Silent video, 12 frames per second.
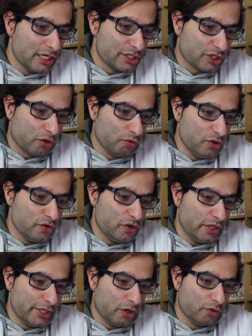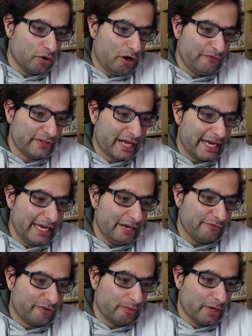So you know, after that
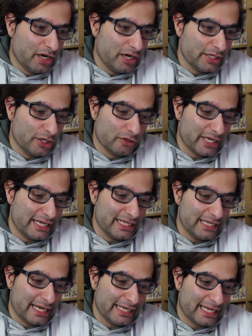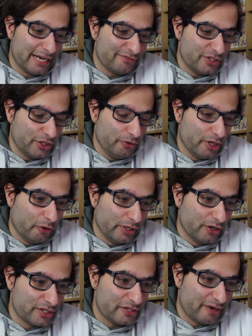hit from you know, that he gave to Yuno, he
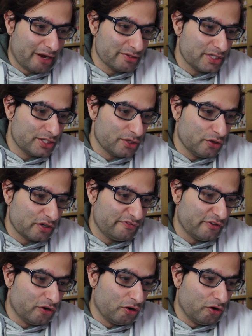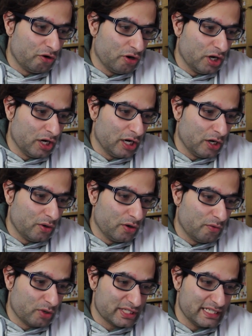looks around to look
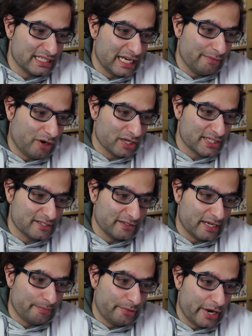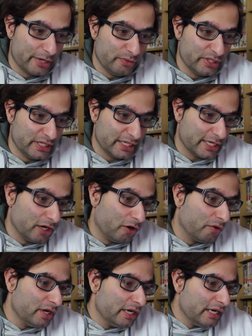for what's his name, Asta, that Brad. Where did he
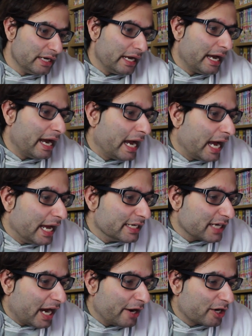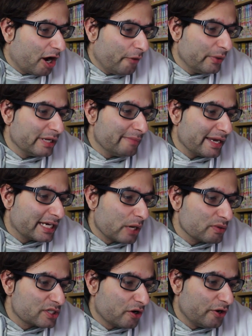go? And I can't really make
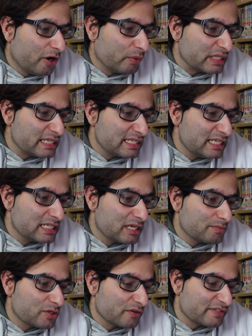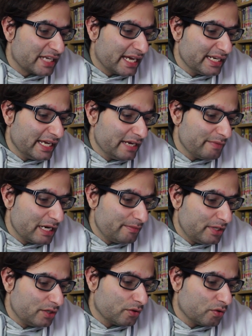out what's going on. We see some sort of tent here,
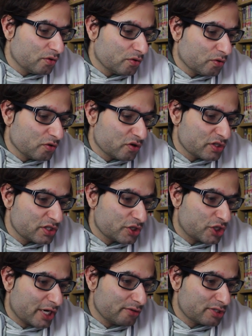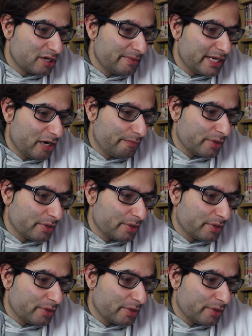maybe, or shadows coming out.